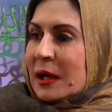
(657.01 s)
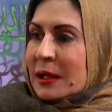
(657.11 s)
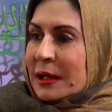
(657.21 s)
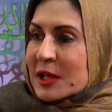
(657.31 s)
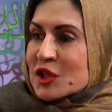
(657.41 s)

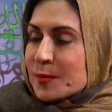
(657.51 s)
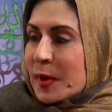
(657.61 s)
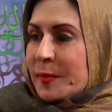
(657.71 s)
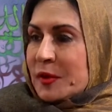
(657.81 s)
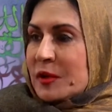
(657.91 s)
alleged
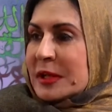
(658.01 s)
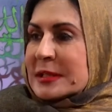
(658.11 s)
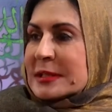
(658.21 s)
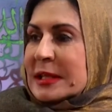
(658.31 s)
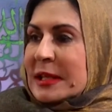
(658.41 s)

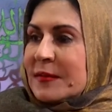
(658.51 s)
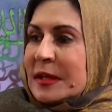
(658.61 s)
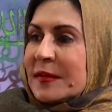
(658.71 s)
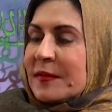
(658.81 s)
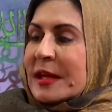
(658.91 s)
perpetrators, even
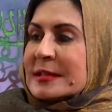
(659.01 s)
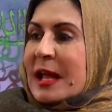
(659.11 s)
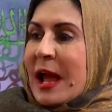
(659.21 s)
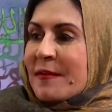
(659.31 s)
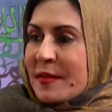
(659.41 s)
if there's
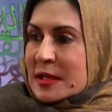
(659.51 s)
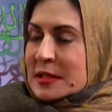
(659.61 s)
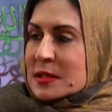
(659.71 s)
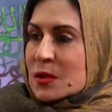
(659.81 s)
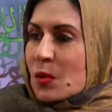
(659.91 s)

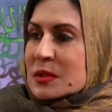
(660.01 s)
evidence or